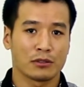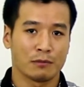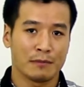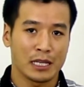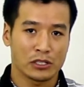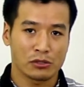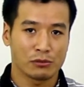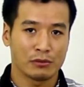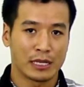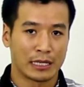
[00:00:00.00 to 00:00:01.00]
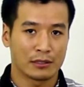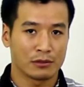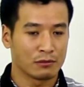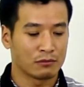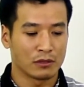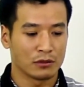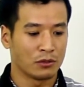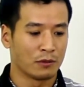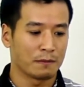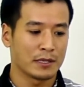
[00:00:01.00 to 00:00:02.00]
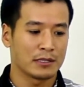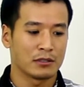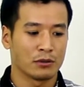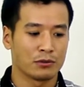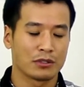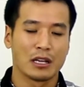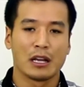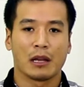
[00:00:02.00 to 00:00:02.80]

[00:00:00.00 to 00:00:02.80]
So make sure that you don't miss those